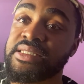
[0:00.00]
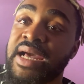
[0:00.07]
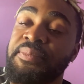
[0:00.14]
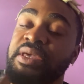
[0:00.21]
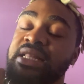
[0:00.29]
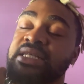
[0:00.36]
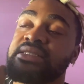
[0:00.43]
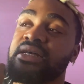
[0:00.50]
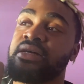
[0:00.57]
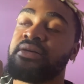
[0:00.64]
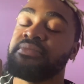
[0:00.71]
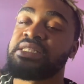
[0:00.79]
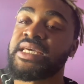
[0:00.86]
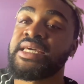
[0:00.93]
I mean, that's
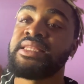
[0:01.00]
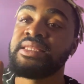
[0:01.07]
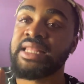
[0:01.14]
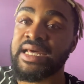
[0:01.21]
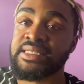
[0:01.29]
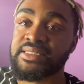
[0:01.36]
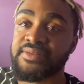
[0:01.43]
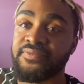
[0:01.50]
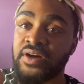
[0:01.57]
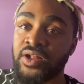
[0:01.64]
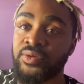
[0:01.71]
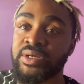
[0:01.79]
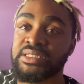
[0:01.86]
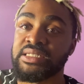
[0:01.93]
10 less
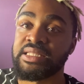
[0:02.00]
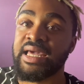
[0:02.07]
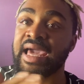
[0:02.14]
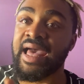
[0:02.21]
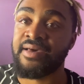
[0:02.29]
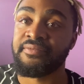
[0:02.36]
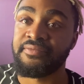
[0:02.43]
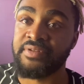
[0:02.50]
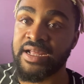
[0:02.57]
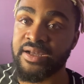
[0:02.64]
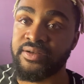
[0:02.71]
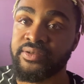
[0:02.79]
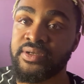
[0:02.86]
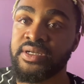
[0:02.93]
followers than they have
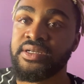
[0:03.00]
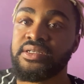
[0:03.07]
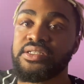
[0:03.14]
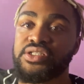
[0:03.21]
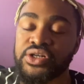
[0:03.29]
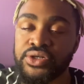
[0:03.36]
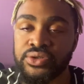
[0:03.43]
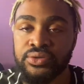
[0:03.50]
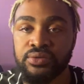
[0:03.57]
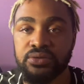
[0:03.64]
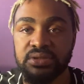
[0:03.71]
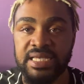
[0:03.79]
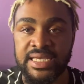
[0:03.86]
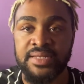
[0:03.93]
now. So
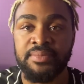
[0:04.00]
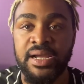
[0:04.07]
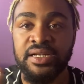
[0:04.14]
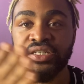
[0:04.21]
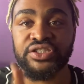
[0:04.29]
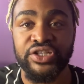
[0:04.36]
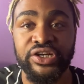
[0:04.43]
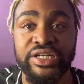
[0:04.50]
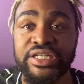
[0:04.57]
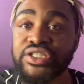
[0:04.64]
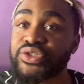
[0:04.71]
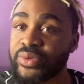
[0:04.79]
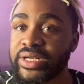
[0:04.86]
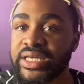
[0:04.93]
10 minus 30 is
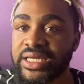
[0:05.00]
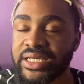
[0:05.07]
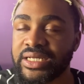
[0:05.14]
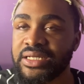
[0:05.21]
20.